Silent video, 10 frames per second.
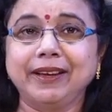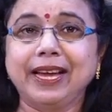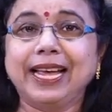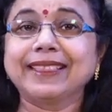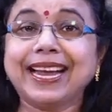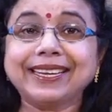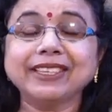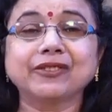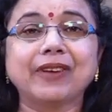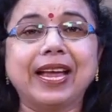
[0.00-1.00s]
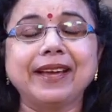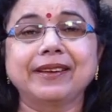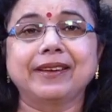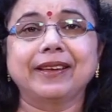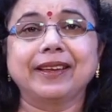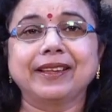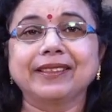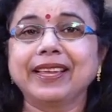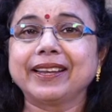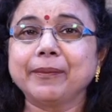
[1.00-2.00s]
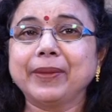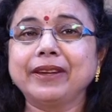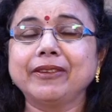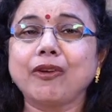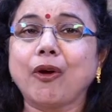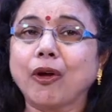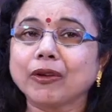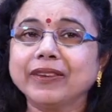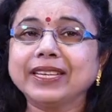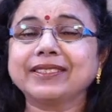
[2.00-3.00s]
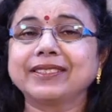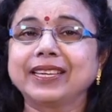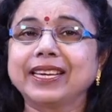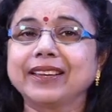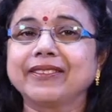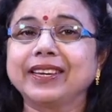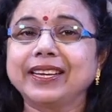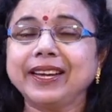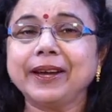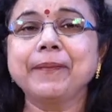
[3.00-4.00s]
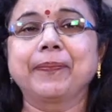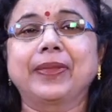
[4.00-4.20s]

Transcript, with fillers: and that is why they remain always in a very